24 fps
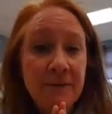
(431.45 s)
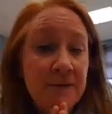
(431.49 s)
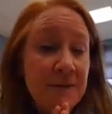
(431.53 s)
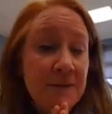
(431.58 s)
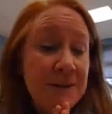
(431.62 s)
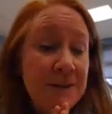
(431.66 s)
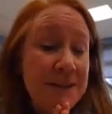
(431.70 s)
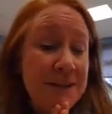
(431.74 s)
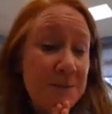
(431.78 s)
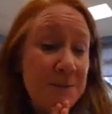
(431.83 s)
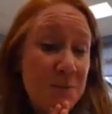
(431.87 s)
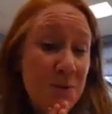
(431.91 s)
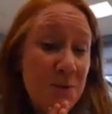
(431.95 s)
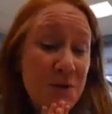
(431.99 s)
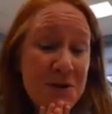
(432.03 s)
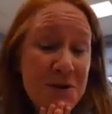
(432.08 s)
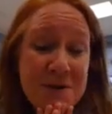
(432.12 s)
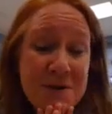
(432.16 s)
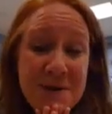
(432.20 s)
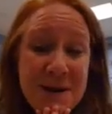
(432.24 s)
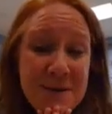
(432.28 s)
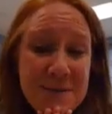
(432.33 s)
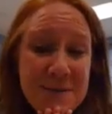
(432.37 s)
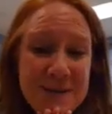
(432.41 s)
If you need
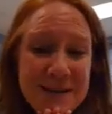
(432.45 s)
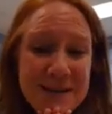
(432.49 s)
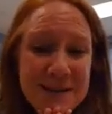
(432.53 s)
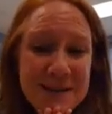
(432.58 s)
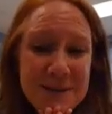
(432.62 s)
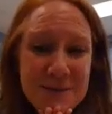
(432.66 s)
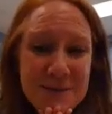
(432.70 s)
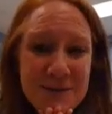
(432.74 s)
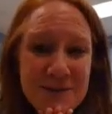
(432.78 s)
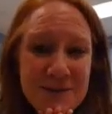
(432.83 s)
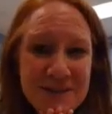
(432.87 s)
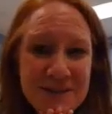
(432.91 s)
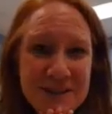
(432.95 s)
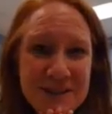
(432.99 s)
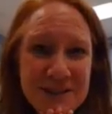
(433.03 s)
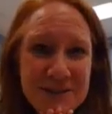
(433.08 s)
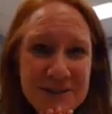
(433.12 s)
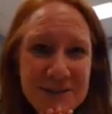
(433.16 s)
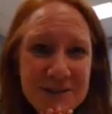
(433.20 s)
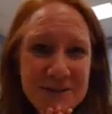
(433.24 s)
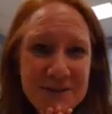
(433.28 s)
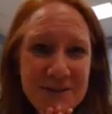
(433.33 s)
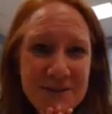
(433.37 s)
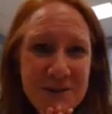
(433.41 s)
more, I'll make some more
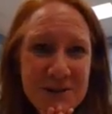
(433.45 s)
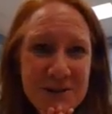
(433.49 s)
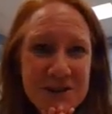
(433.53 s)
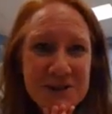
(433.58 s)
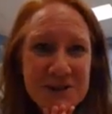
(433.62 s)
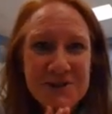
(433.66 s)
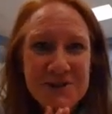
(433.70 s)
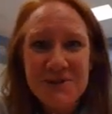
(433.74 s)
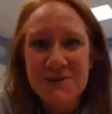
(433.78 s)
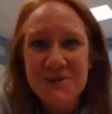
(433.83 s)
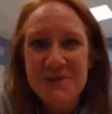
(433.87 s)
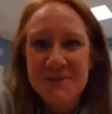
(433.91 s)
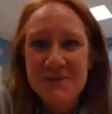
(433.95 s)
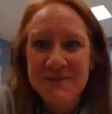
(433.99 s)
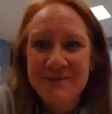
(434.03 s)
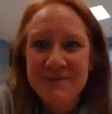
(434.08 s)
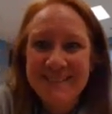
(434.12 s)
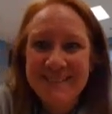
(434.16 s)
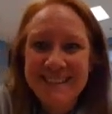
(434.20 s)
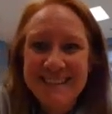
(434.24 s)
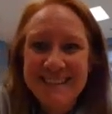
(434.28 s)
videos for you.